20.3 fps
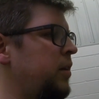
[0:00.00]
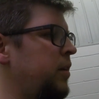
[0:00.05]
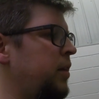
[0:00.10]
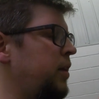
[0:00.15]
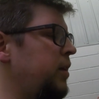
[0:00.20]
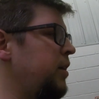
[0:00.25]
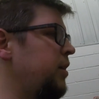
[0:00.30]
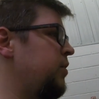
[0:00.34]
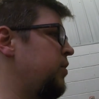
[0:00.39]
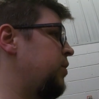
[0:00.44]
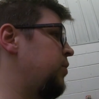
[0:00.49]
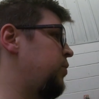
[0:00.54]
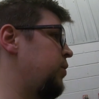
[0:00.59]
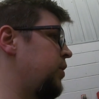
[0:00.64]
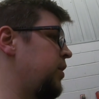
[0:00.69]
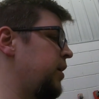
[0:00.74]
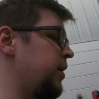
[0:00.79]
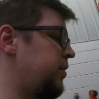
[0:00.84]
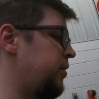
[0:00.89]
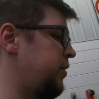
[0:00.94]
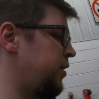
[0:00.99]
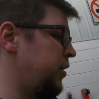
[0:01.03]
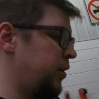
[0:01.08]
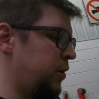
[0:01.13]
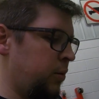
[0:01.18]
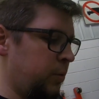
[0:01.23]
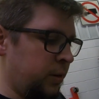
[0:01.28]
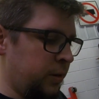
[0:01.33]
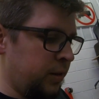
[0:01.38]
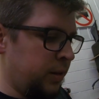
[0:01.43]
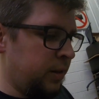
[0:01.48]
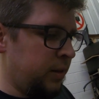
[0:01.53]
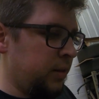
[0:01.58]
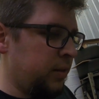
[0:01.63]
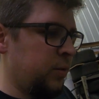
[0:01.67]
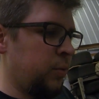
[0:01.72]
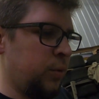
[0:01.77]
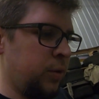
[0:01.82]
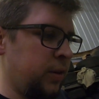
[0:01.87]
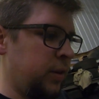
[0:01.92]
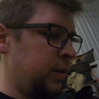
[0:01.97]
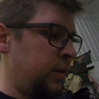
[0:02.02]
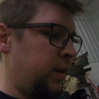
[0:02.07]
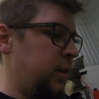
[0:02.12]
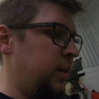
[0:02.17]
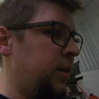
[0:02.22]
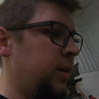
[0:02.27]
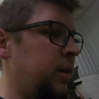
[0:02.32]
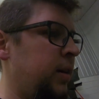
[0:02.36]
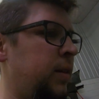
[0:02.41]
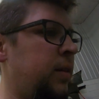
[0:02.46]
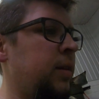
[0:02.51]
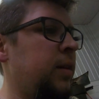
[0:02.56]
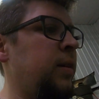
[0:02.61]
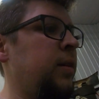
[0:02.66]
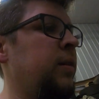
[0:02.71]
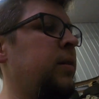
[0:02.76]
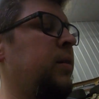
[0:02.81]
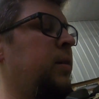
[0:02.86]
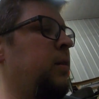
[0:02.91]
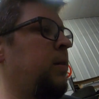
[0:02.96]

that's it for the exterior, really. It doesn't really need anything.